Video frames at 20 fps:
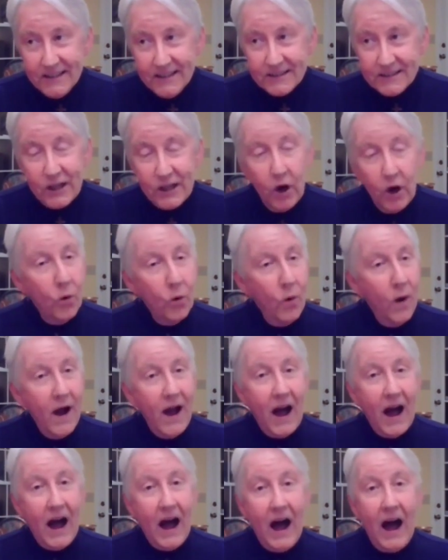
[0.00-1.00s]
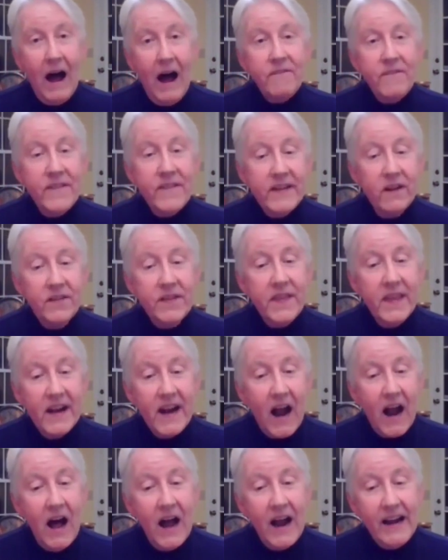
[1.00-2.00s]
So I felt that
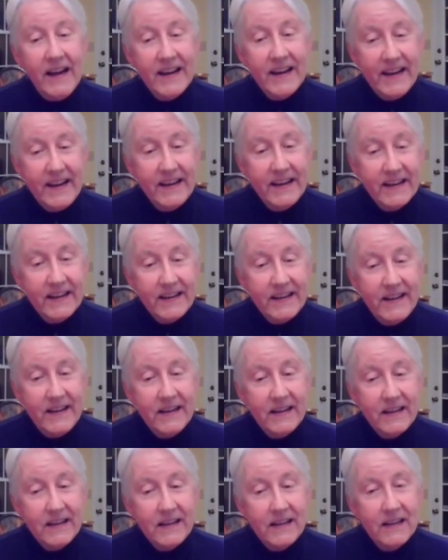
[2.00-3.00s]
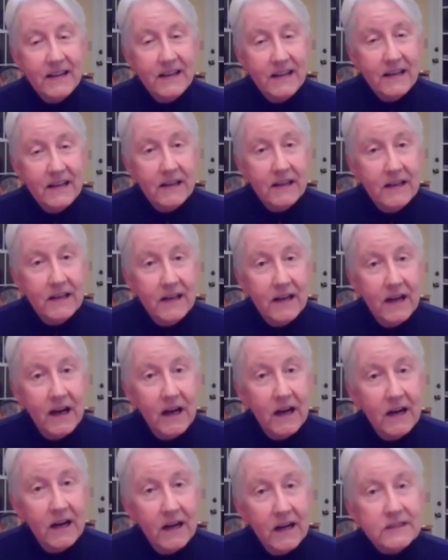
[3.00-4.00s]
I needed
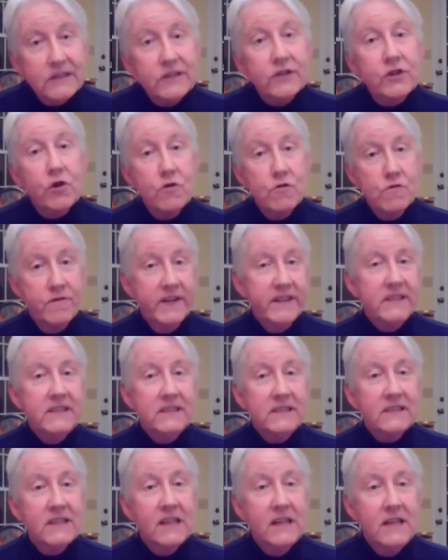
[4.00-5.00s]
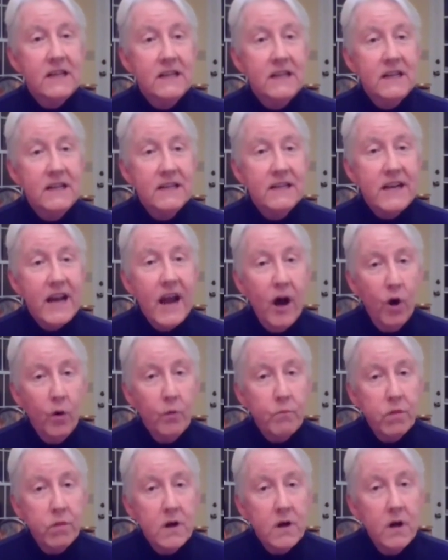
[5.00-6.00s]
a service to
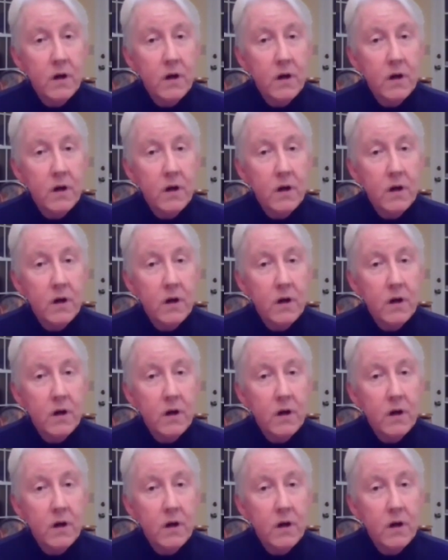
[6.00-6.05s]
help